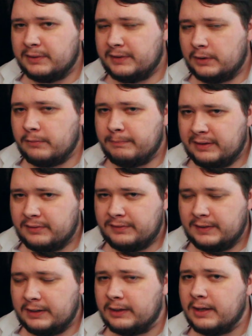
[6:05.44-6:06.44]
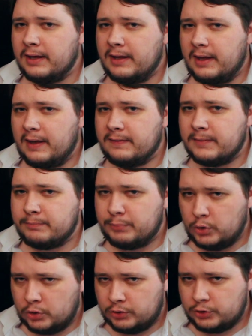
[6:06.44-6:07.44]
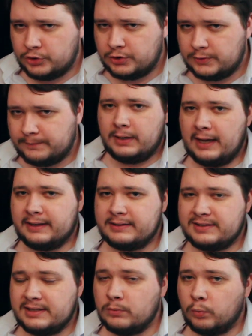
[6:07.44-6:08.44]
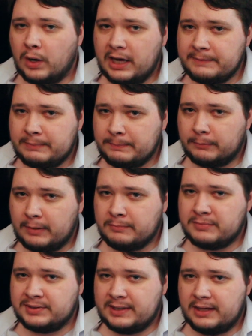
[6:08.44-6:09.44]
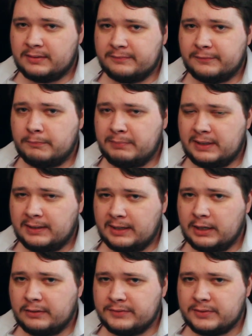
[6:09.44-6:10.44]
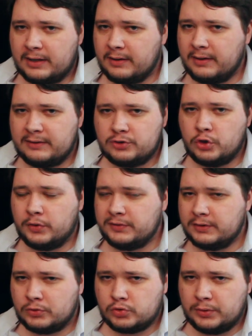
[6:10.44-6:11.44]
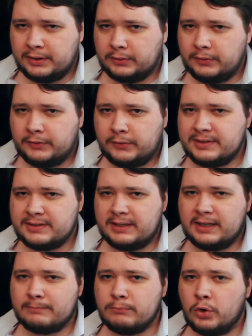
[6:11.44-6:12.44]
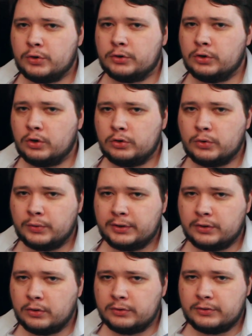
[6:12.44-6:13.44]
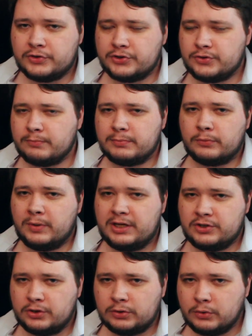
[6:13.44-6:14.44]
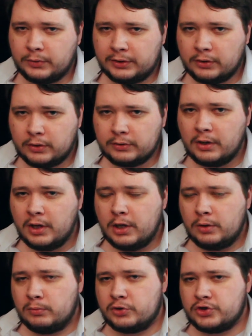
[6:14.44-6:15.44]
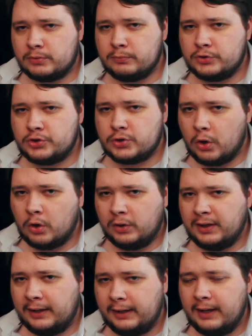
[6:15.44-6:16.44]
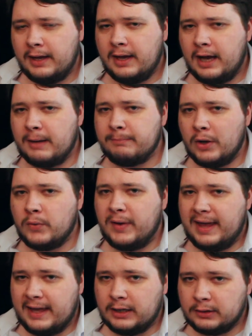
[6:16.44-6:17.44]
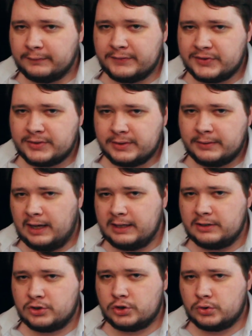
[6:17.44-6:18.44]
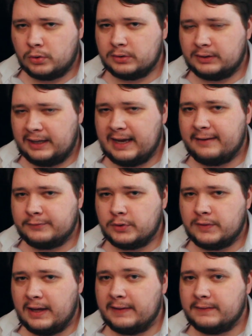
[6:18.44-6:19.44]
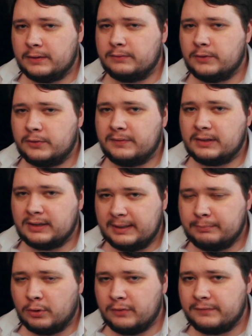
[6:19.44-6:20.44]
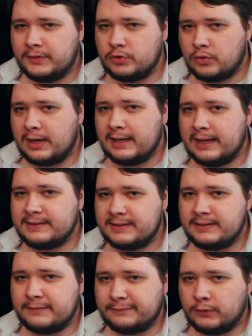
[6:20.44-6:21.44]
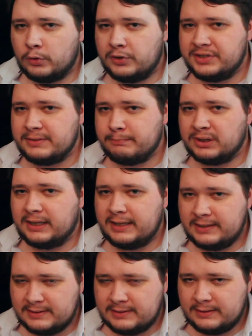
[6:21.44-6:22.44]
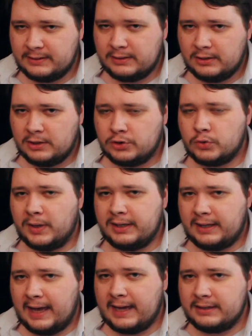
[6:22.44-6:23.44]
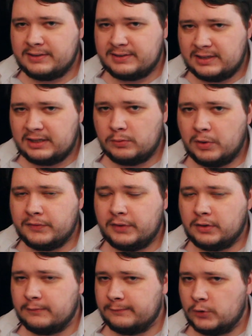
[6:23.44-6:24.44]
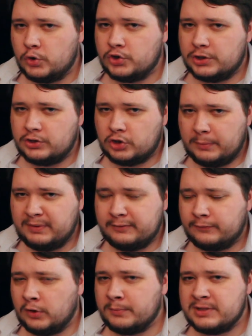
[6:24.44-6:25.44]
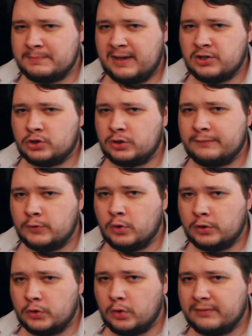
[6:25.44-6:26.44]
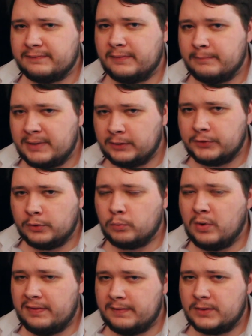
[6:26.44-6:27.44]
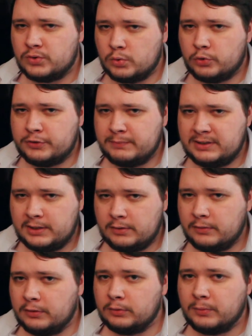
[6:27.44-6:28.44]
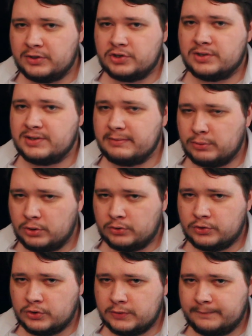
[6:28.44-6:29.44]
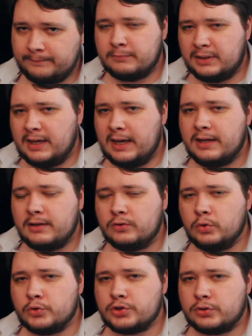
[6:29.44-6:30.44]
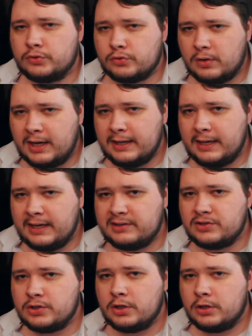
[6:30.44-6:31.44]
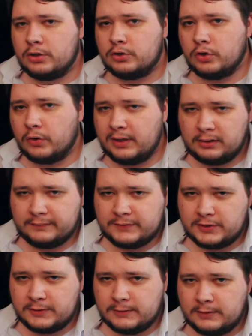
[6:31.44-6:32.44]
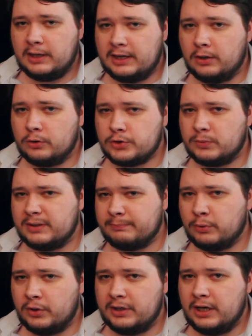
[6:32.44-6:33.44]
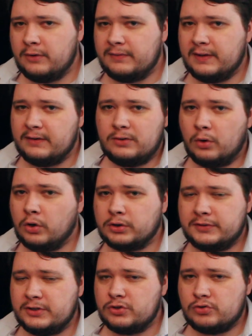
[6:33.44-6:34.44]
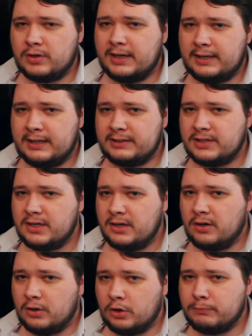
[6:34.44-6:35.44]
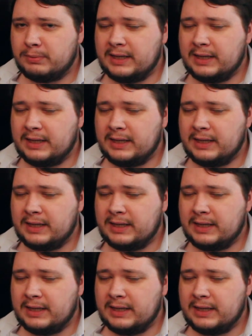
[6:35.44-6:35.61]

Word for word: but they're a big thing in the books. I can see why people might mistake them for being elves. During the trailer, there is like a monologue going on, there's some narration going on, where someone's talking about elves. And it's shortly after that that the clip of the dryads in the forest plays. So I can see where the confusion is coming from, especially if you are not familiar with the source material, which is the books. But yeah, those are dryads, not elves. And I also want to point out that not all of these dryads are